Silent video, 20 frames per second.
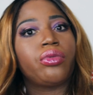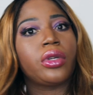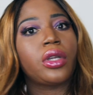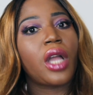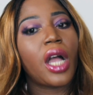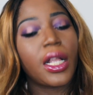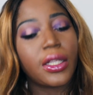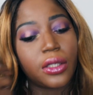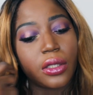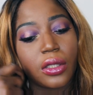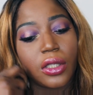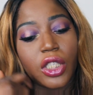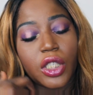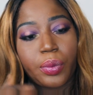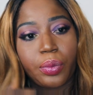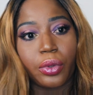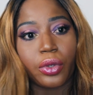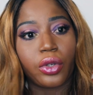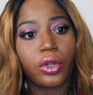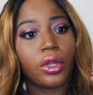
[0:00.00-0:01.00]
regard to
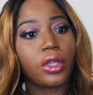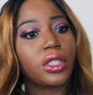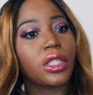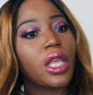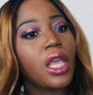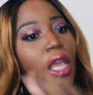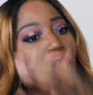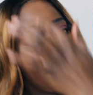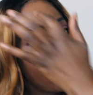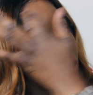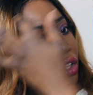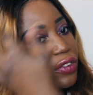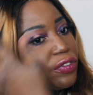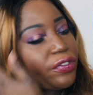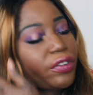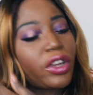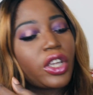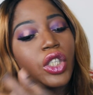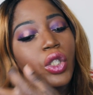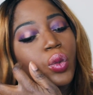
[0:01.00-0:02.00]
these products. The
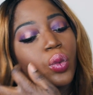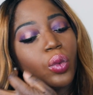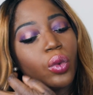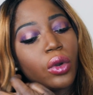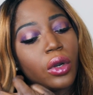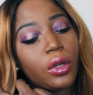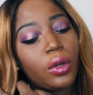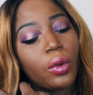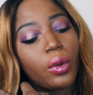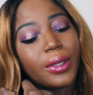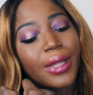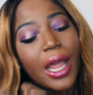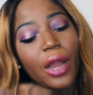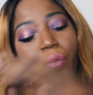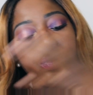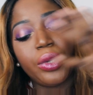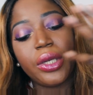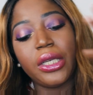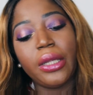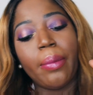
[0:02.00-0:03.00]
first one
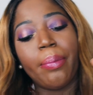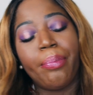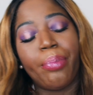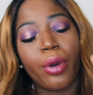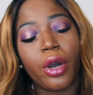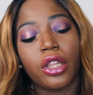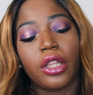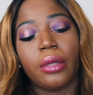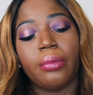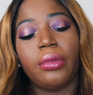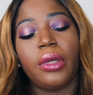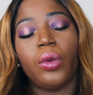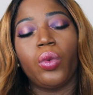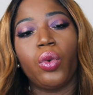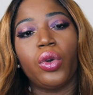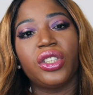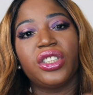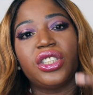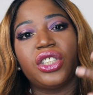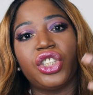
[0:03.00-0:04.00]
that really bothered me
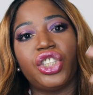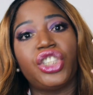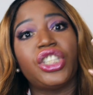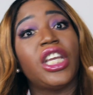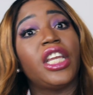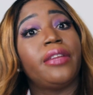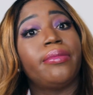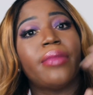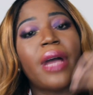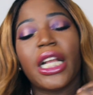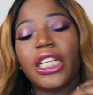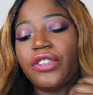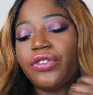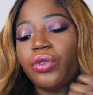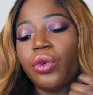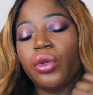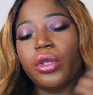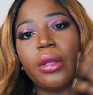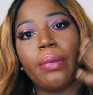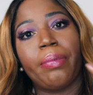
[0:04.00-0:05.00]
was the shade match
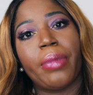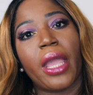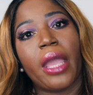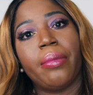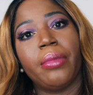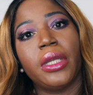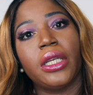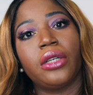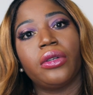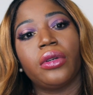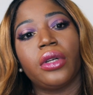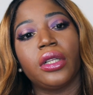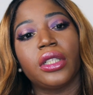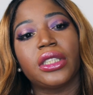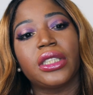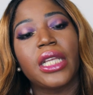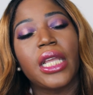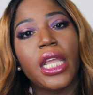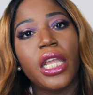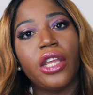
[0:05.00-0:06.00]
for the
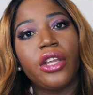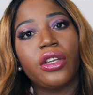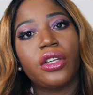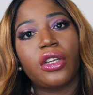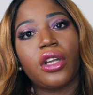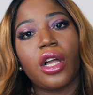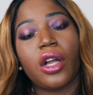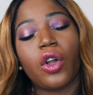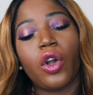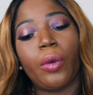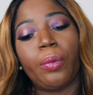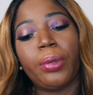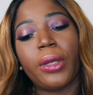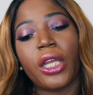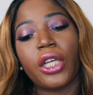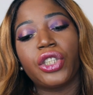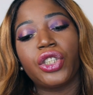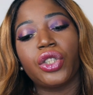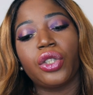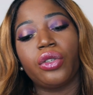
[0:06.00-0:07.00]
bareminerals
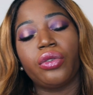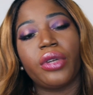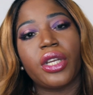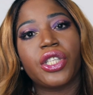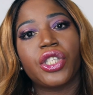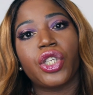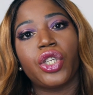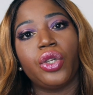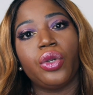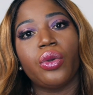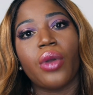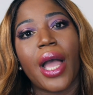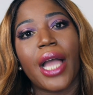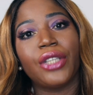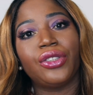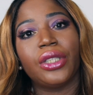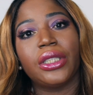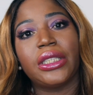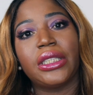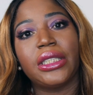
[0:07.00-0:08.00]
complexion rescue
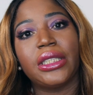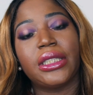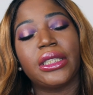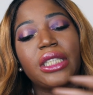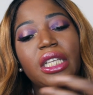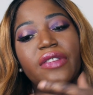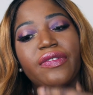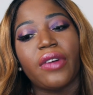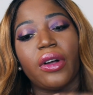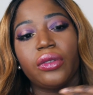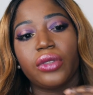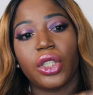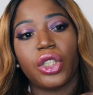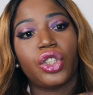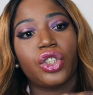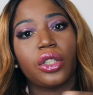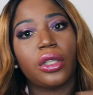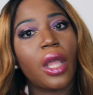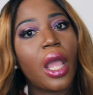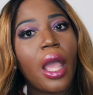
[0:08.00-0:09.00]
hydrating stick
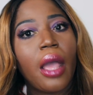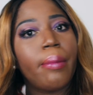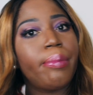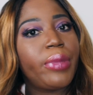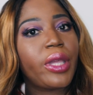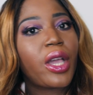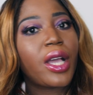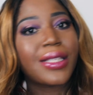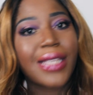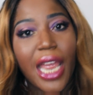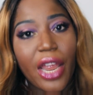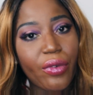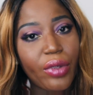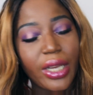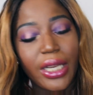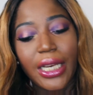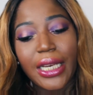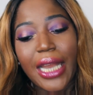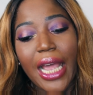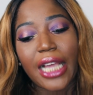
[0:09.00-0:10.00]
foundation, because I
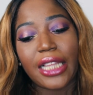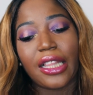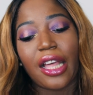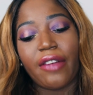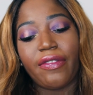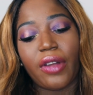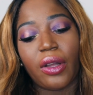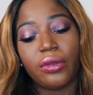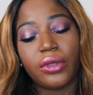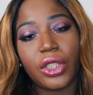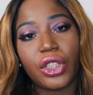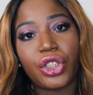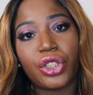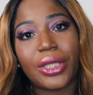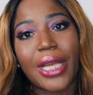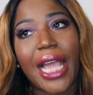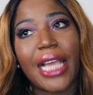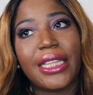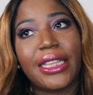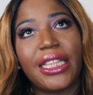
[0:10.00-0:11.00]
really like that
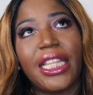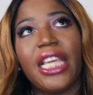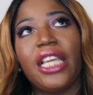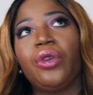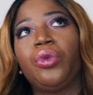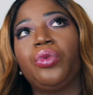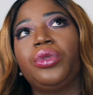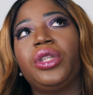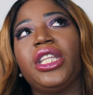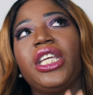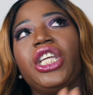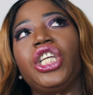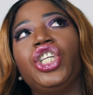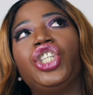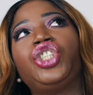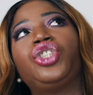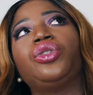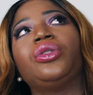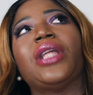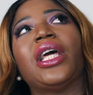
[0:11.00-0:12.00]
foundation. I think the
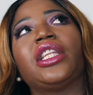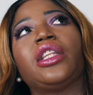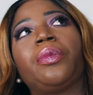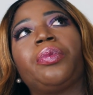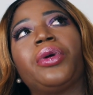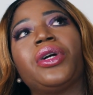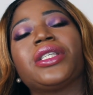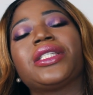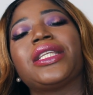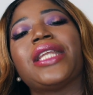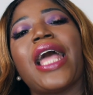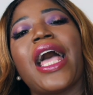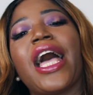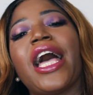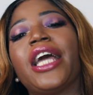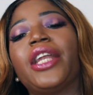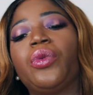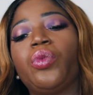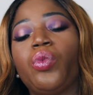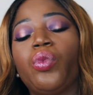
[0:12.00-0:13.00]
issue that the person
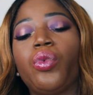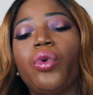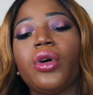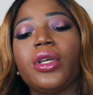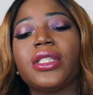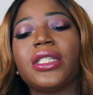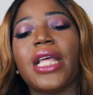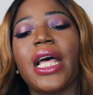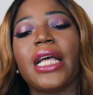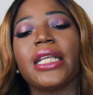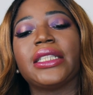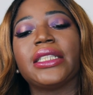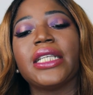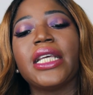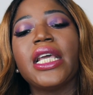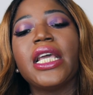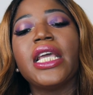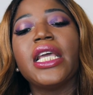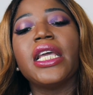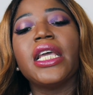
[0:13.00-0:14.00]
had was that
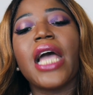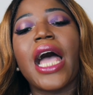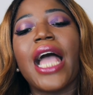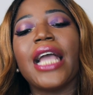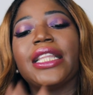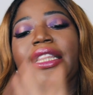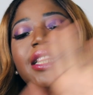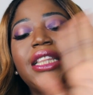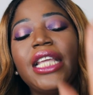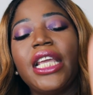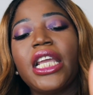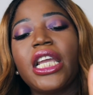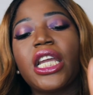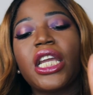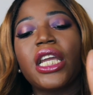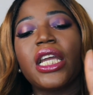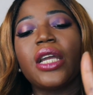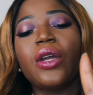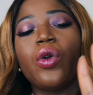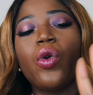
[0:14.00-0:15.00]

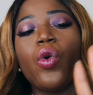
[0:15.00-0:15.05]
the